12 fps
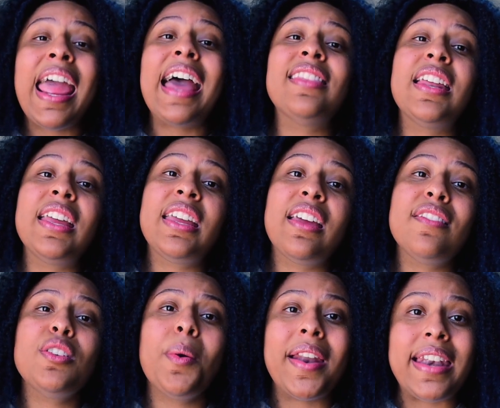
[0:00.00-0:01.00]
And then it
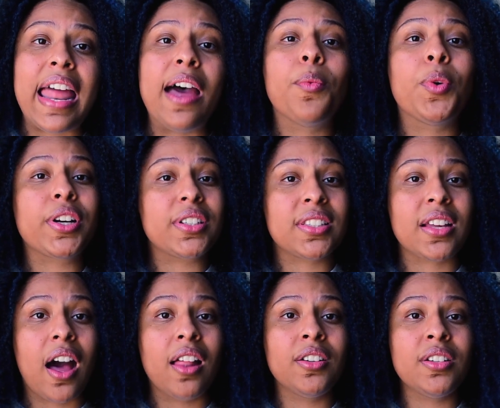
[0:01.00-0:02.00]
gives you a network of
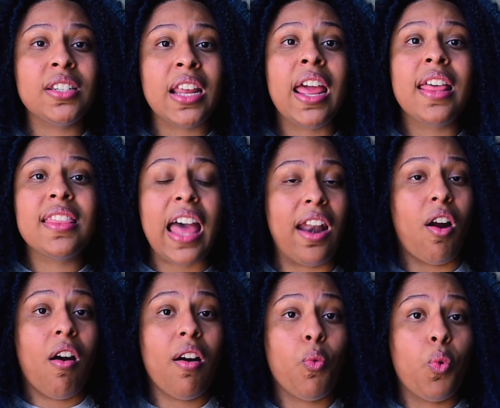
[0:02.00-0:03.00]
scholars that
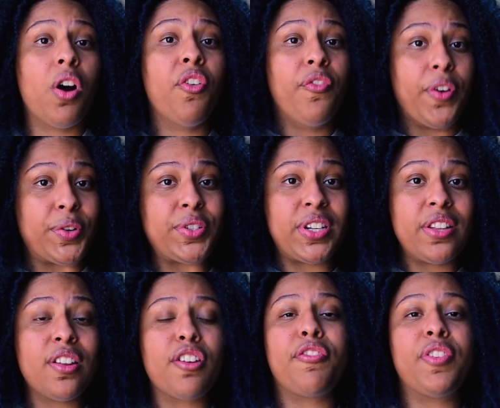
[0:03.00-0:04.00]
are well versed in
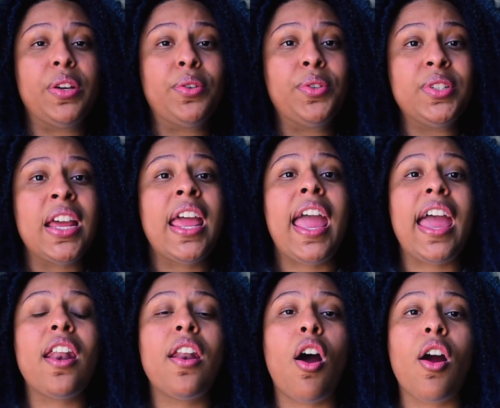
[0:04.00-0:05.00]
their field
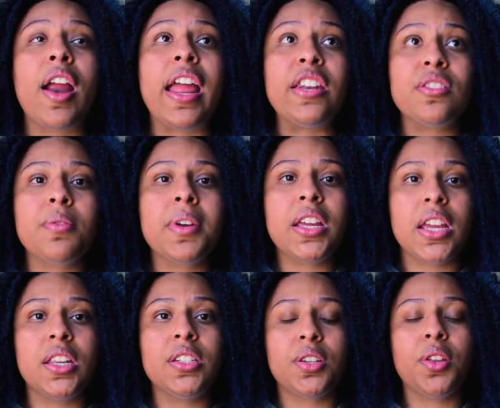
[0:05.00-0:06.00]
and are entering
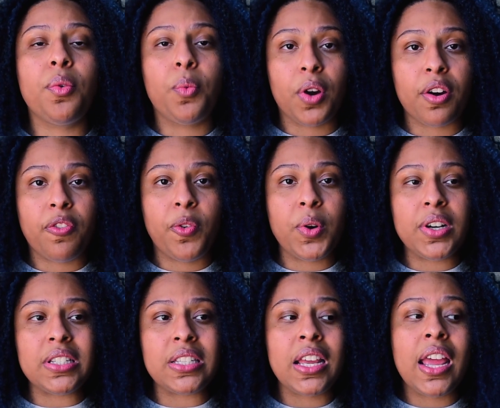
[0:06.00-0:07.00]
into the
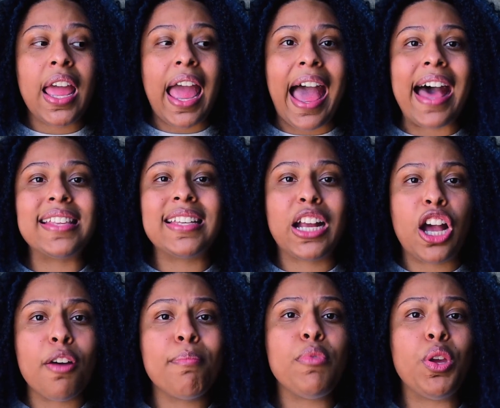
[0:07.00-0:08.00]
workforce as a
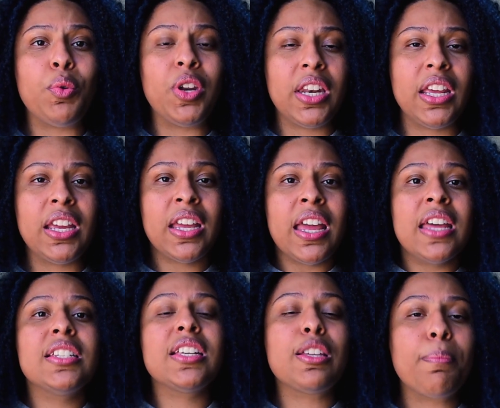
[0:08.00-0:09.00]
community
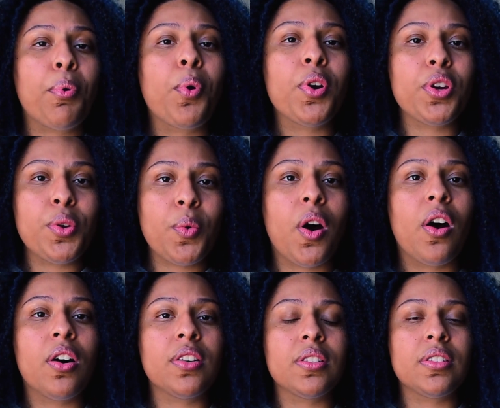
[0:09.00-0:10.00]
to support you
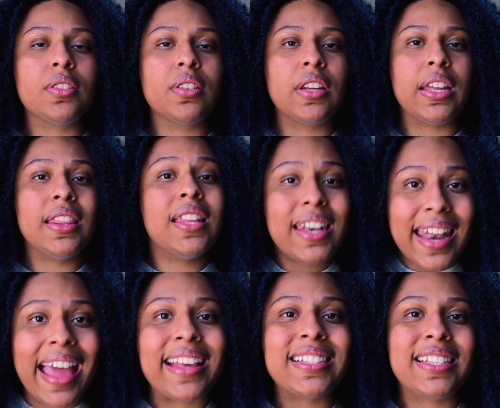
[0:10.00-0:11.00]
all in the
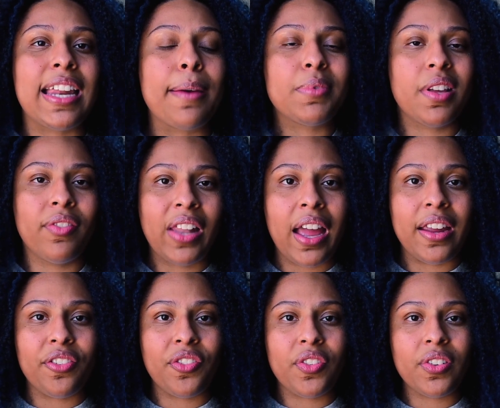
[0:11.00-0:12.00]
next steps of life.